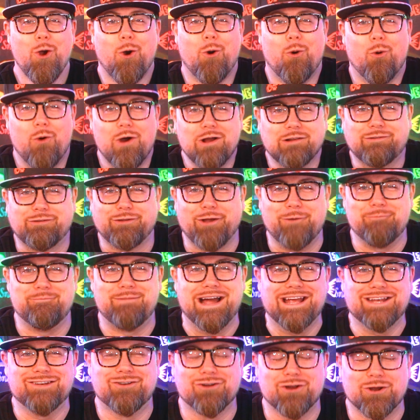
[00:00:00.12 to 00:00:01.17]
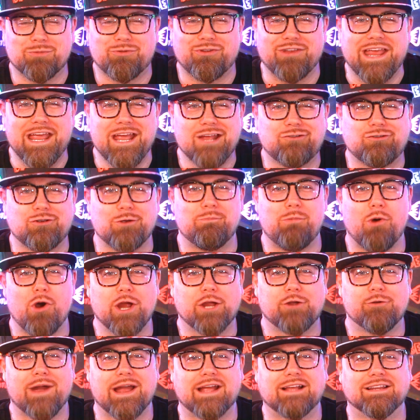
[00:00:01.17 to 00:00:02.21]
What's up, my derps? It's your
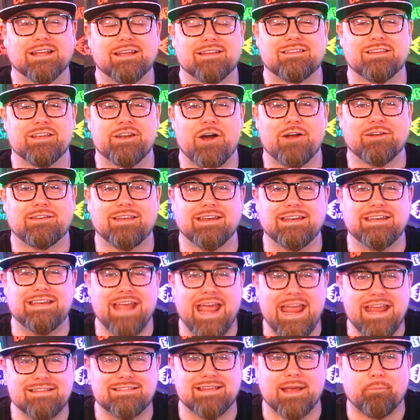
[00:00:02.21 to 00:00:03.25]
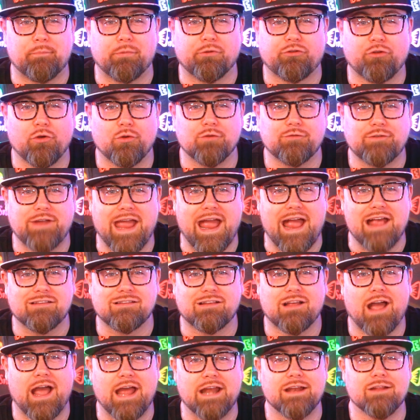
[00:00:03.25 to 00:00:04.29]
boy Gregolis, and on today's episode of
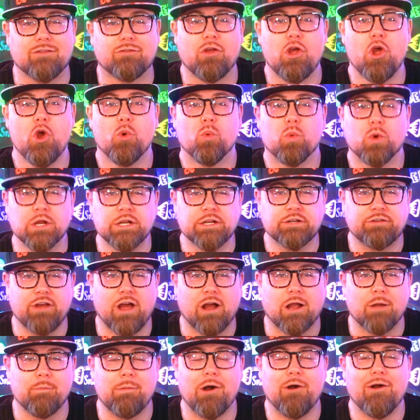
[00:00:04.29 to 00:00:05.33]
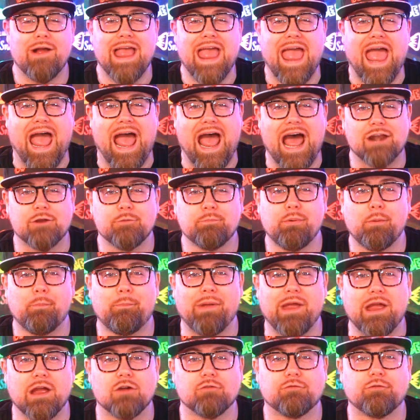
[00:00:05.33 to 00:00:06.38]
Cast Guidance, we're going to talk about how to
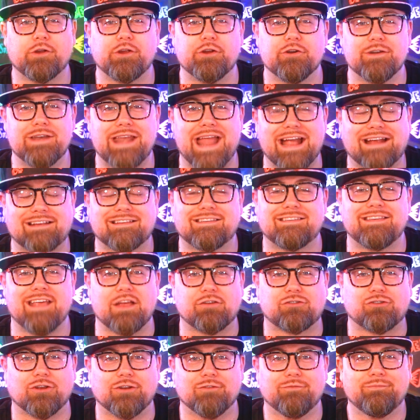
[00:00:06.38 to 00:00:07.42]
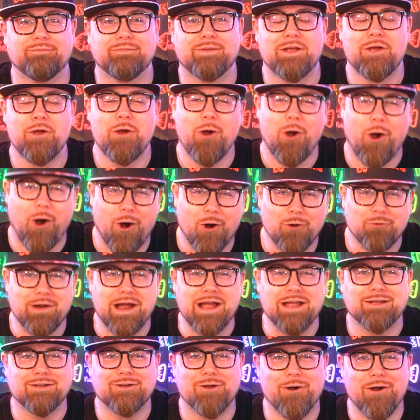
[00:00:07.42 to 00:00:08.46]
prepare for your next session. All
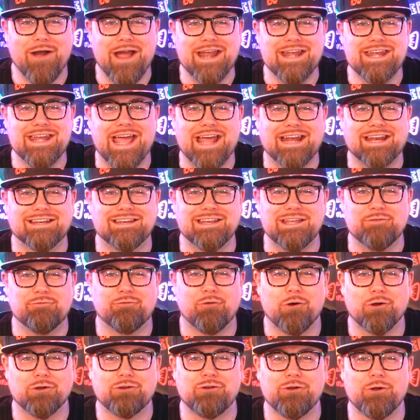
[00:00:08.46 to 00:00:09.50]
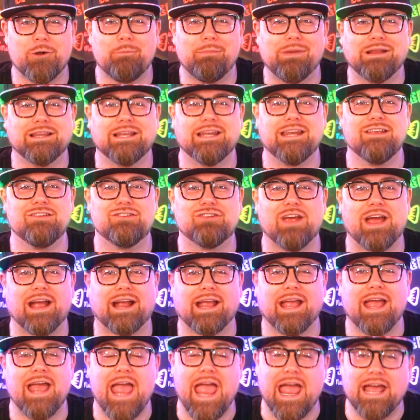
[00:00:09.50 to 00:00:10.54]
right, go ahead and add a D4 to your ability check,
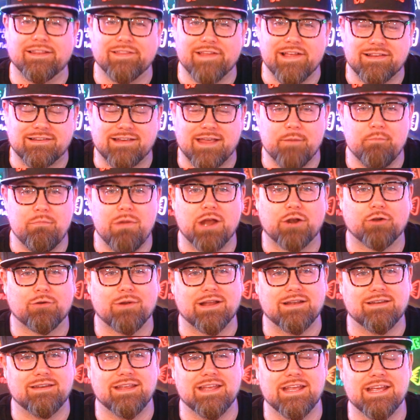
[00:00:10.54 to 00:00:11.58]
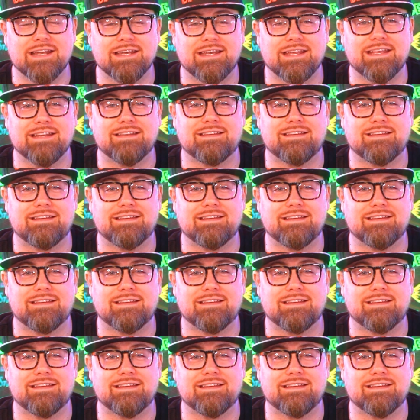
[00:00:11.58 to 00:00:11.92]
and let's get better at D&D